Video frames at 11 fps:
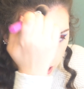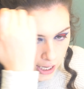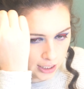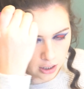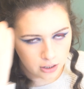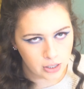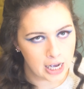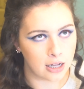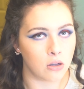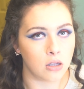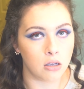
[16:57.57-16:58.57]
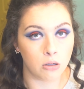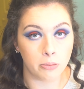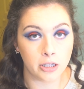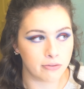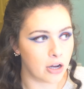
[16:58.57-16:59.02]
it does add a little
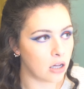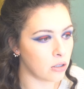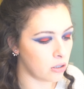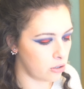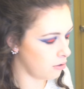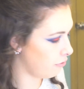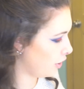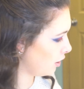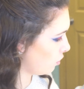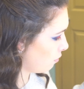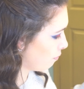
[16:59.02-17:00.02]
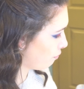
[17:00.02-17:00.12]
bit of color to your face.